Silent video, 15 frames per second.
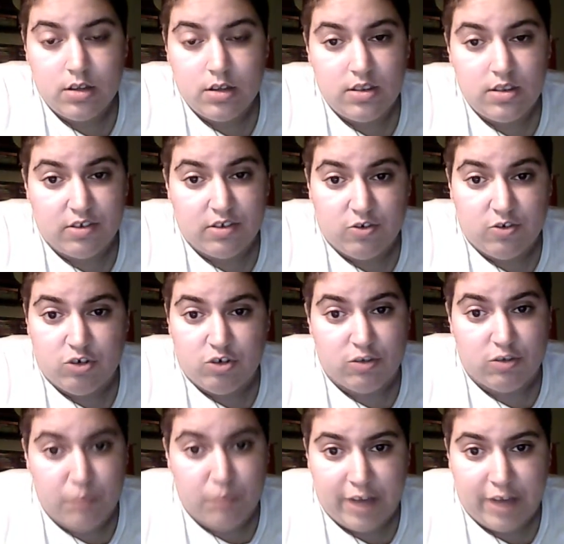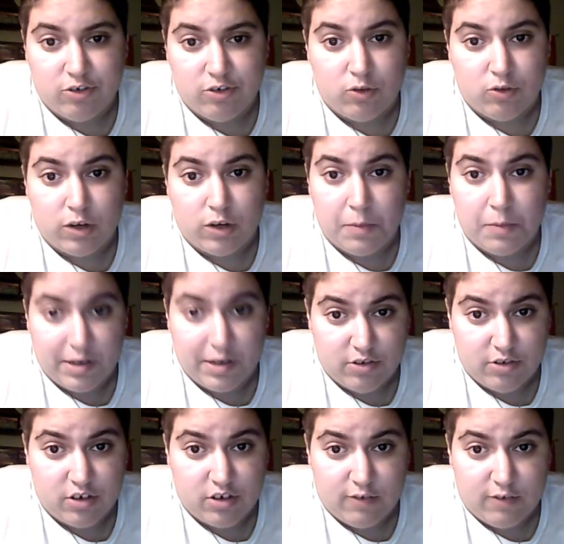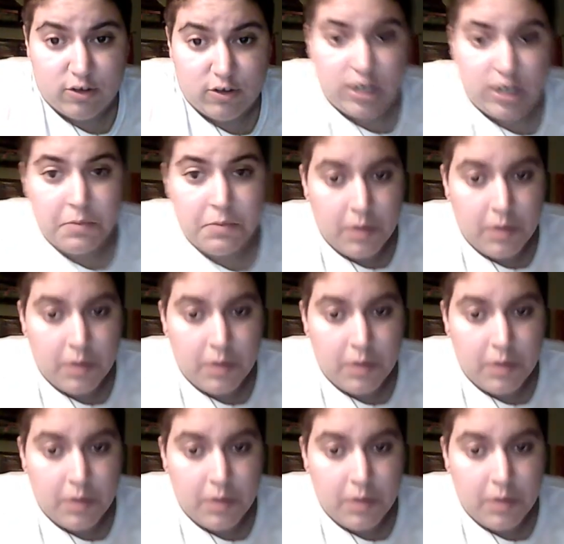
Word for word: this is just my story and my discovery